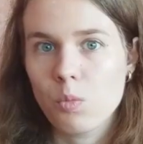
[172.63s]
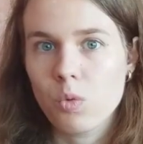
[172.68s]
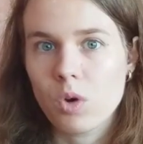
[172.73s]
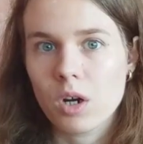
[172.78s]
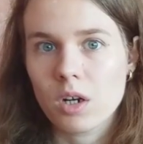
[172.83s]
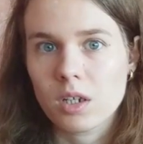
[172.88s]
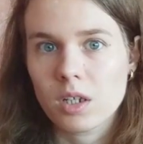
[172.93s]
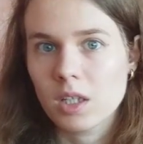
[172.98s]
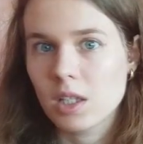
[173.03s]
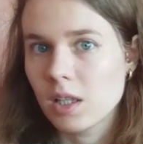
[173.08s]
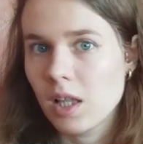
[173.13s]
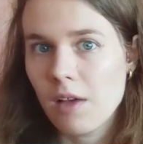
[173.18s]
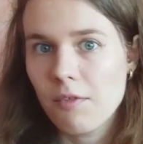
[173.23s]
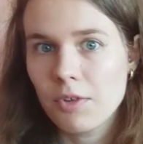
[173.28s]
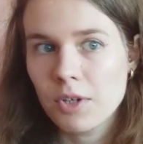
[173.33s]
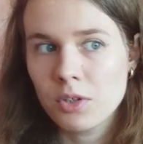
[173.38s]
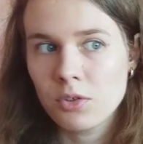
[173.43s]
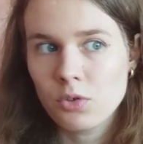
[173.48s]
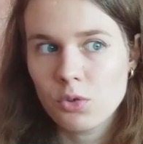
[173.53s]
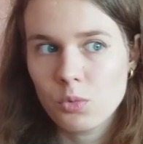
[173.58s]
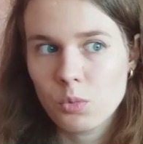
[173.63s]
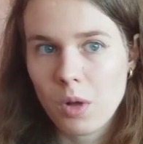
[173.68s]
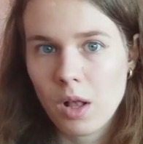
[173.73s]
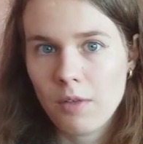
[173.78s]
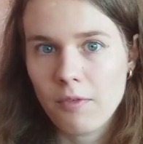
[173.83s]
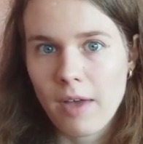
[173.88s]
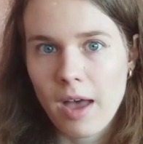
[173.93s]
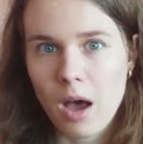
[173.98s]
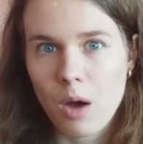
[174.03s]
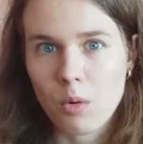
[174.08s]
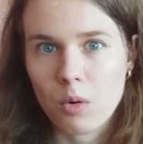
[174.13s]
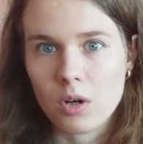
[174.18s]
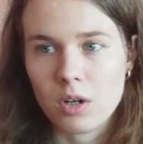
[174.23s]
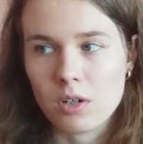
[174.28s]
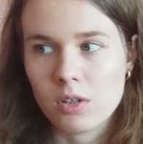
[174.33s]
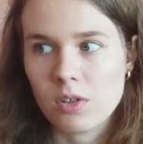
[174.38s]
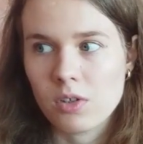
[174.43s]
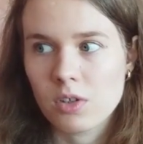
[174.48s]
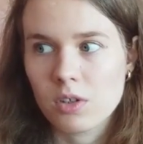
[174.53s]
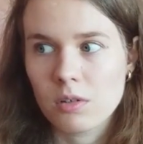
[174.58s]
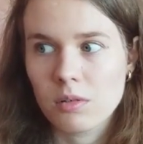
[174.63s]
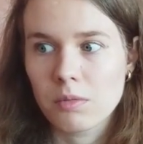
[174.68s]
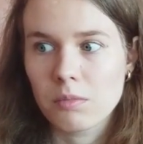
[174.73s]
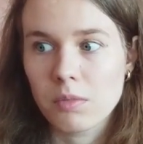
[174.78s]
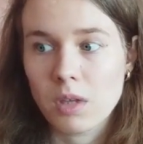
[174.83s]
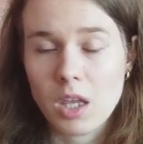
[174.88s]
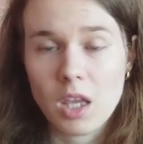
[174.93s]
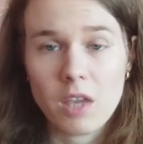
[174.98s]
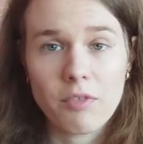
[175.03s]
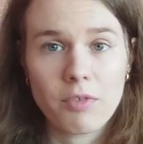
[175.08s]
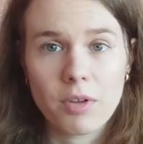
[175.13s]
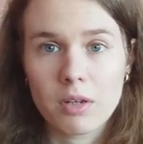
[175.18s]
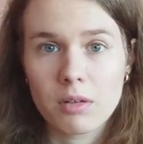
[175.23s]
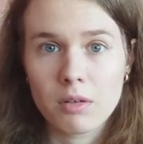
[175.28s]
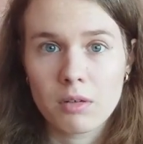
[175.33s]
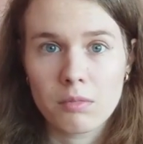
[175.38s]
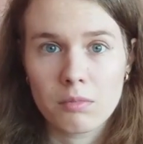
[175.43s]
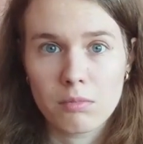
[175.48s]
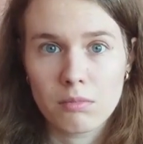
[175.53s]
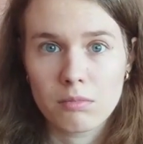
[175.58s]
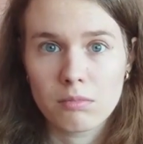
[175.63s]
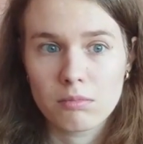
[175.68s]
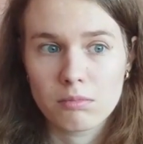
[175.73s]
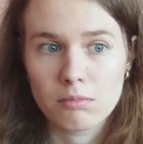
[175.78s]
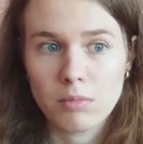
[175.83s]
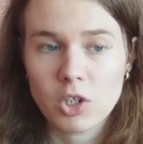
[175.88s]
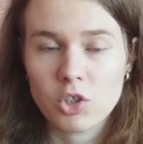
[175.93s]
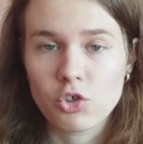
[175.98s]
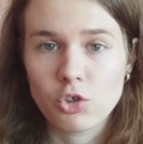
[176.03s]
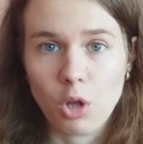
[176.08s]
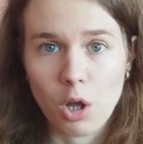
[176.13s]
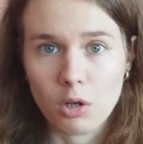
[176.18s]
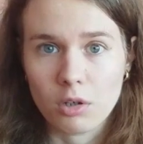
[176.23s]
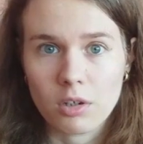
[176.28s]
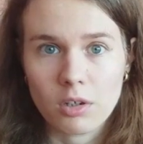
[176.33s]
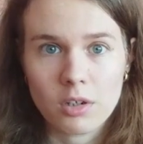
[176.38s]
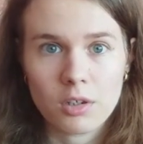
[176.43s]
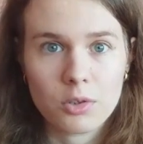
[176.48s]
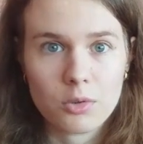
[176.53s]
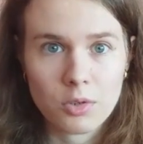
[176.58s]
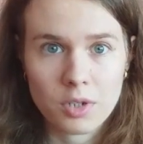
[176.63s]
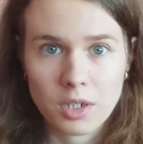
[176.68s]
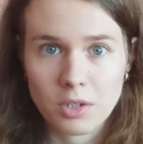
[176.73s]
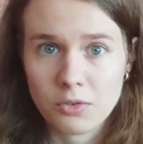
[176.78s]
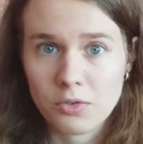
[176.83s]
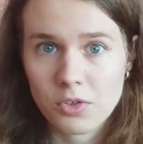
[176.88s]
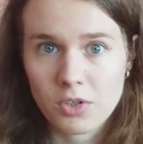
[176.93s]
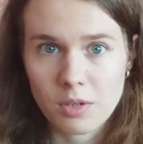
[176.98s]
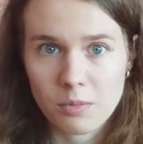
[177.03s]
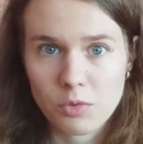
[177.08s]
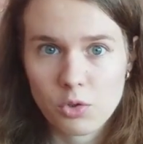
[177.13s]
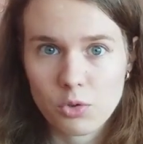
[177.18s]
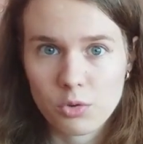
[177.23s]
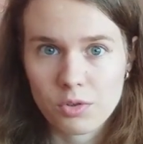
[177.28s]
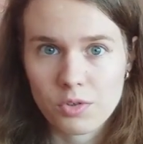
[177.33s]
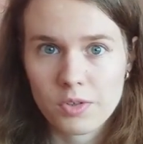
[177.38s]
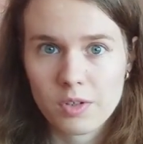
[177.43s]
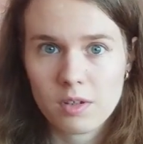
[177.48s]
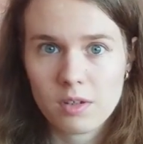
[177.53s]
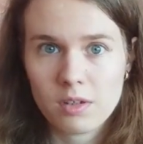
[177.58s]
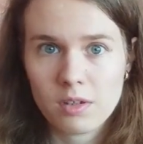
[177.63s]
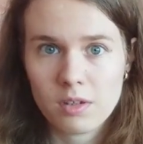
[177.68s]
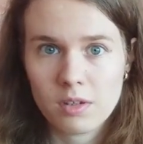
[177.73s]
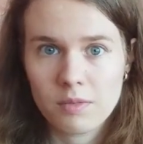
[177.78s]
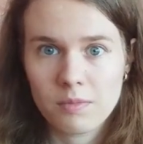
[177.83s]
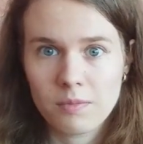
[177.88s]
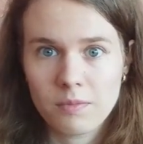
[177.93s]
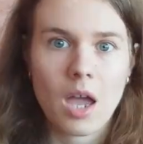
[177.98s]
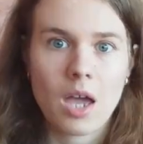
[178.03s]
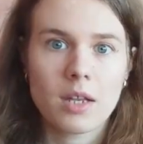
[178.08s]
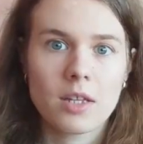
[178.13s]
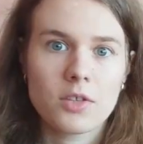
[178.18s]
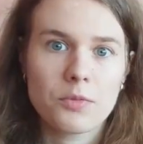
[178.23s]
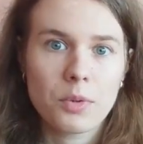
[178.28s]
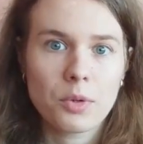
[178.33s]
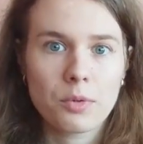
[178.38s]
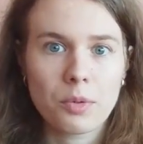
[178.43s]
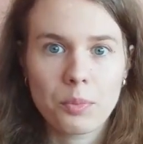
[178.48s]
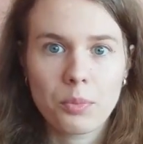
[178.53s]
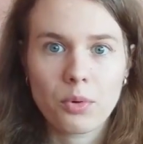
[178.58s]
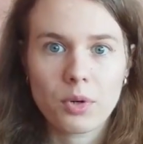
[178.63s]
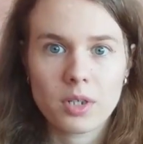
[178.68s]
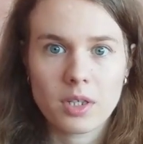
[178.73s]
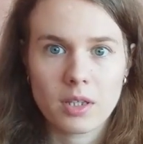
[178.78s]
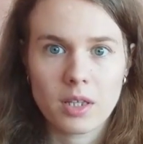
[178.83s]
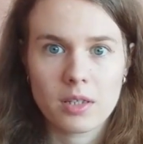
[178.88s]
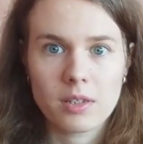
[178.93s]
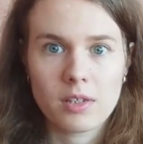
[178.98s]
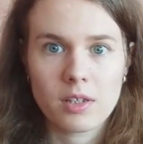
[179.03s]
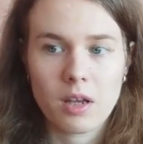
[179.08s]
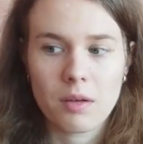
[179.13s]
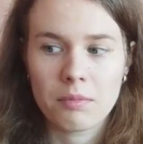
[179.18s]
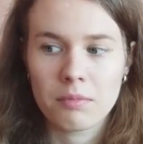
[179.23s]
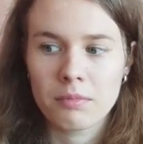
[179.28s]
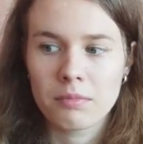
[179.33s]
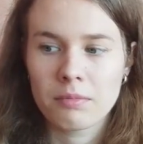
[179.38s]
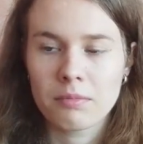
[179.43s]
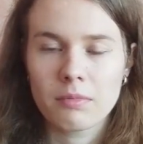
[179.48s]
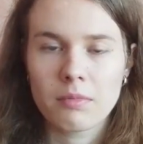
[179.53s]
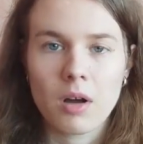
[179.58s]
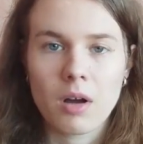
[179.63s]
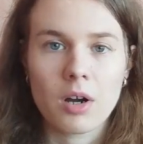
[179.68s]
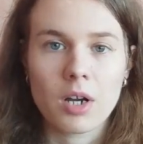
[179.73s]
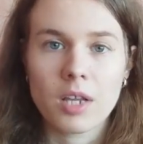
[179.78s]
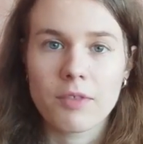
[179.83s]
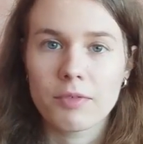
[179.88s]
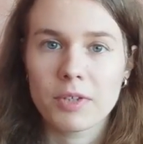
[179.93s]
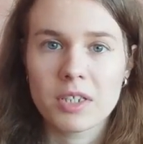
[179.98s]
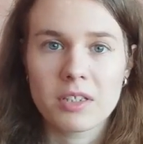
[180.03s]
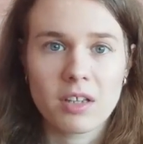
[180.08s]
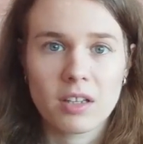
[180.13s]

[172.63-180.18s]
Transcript: work 11 to 12 hours, even much longer, according to some sources, and it's been reported that some are even